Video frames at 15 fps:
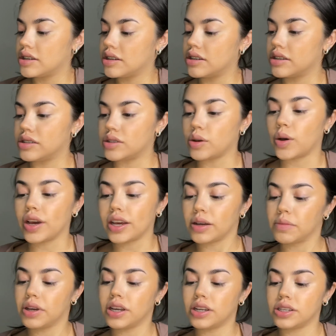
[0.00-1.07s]
So I am
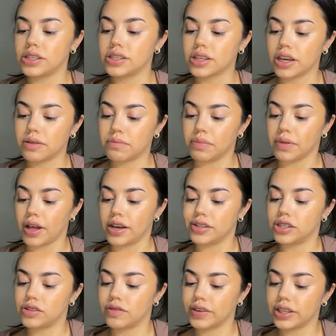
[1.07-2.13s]
gonna skip blush
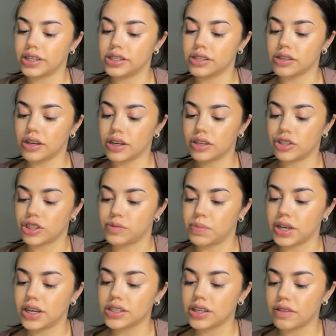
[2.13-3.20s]
for this look just
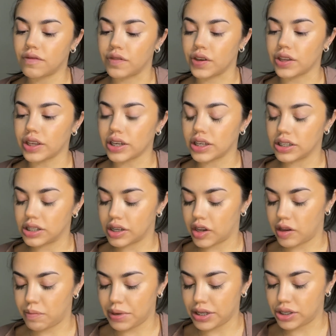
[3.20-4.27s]
because I feel like it's gonna
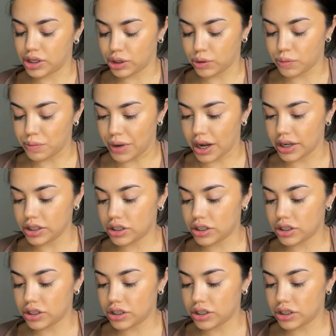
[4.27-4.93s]
be too much.